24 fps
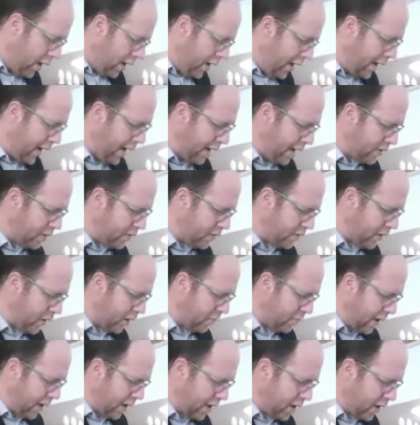Let us
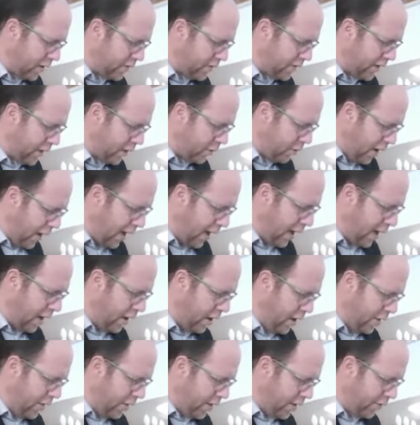make a
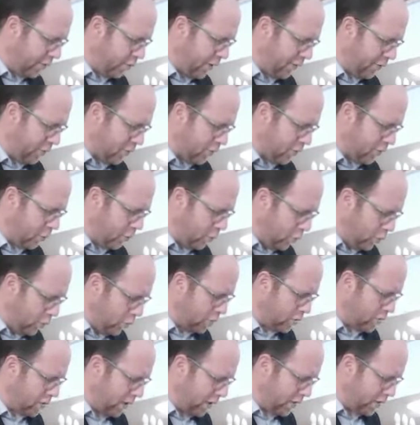gzerah that if you have this
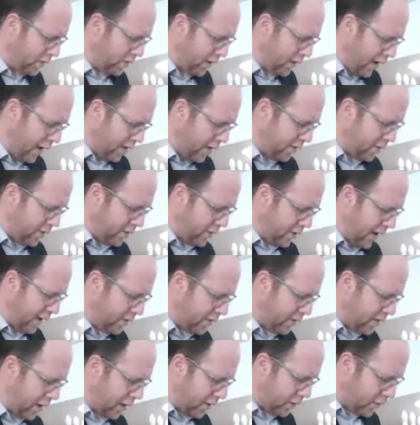wool inside the
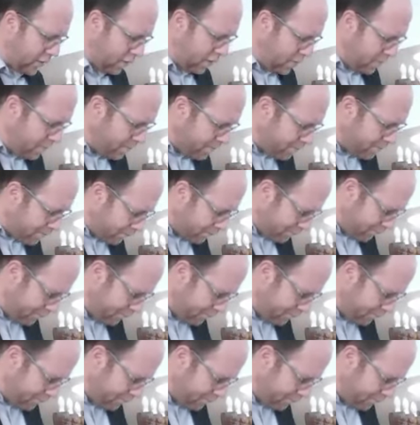dyer's kettle,